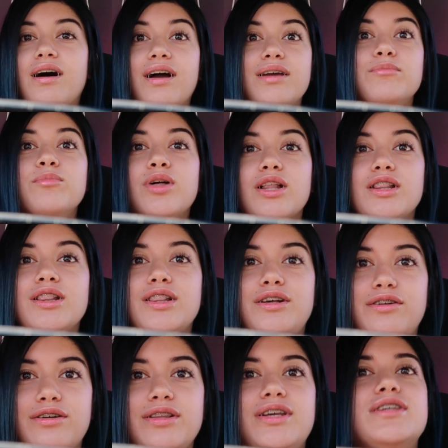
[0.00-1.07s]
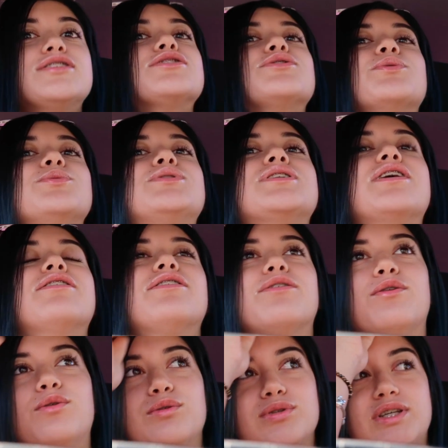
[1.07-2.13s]
I'm literally so scared
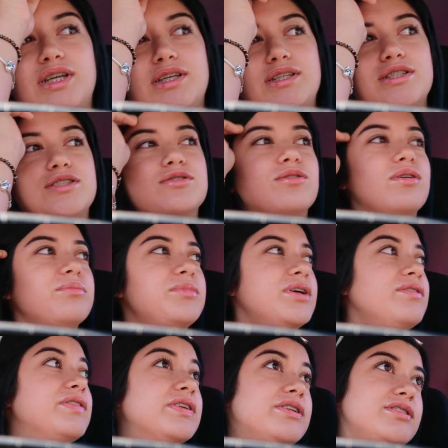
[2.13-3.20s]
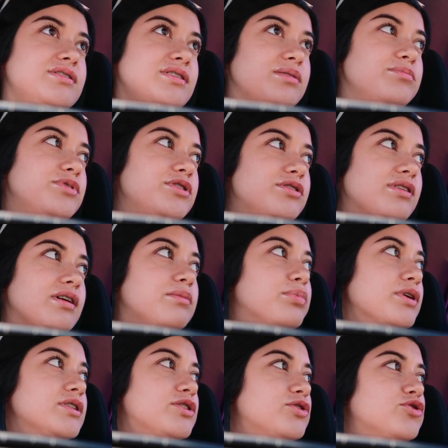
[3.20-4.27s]
to hold it. So I'm not even gonna attempt to do that. I'll
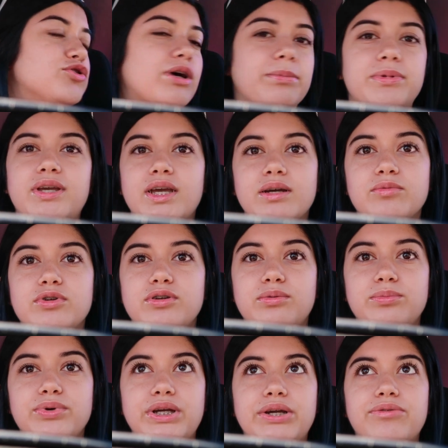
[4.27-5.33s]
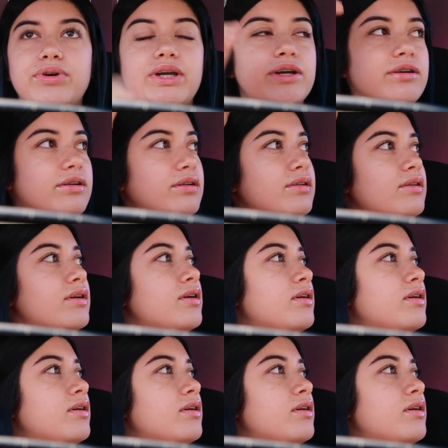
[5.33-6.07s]
probably just drop the camera. I'll break right here.